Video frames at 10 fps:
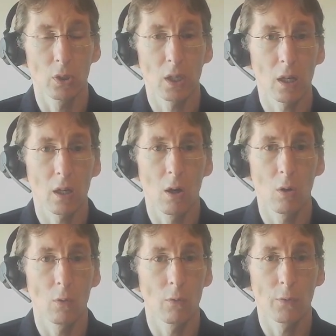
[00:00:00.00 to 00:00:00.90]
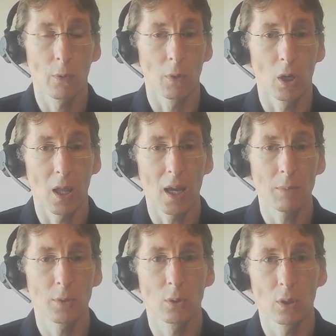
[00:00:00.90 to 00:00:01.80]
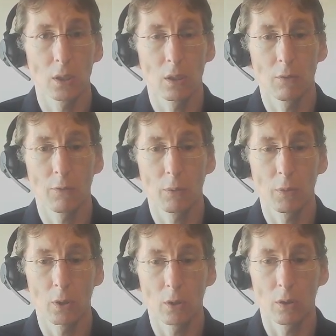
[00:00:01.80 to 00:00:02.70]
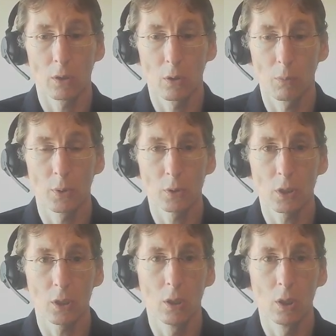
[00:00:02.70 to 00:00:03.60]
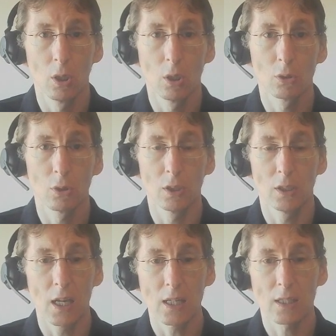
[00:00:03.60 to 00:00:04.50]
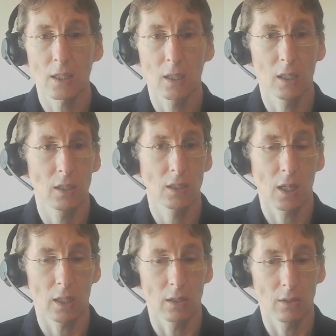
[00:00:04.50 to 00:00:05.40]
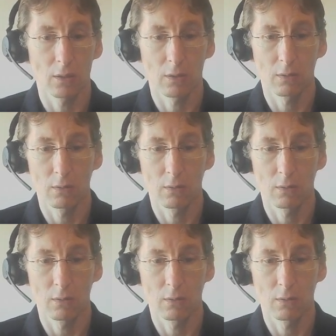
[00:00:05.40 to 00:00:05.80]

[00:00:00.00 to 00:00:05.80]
You can go from your lab from your computer to the desk in seconds.